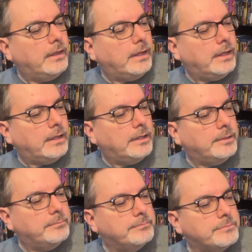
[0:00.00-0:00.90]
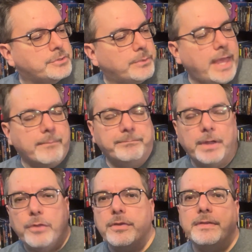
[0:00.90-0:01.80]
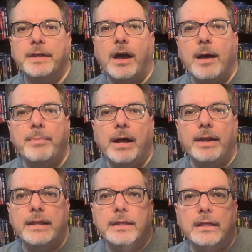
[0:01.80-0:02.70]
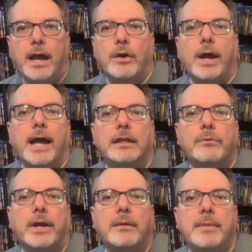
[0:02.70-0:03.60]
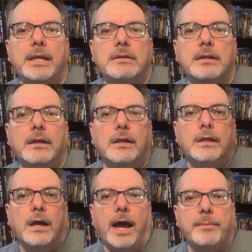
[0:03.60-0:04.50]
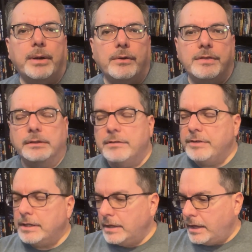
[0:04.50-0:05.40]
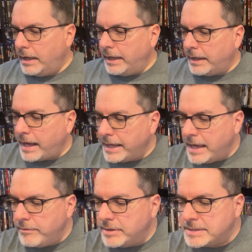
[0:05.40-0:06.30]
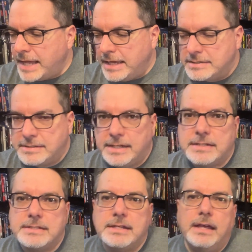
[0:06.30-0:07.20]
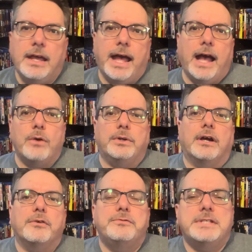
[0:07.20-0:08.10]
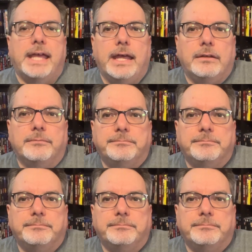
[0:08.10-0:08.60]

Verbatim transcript: Um, so yeah, other than the cop-out ending, I highly recommend I Bury the Living, and I gave it a 6 out of 10.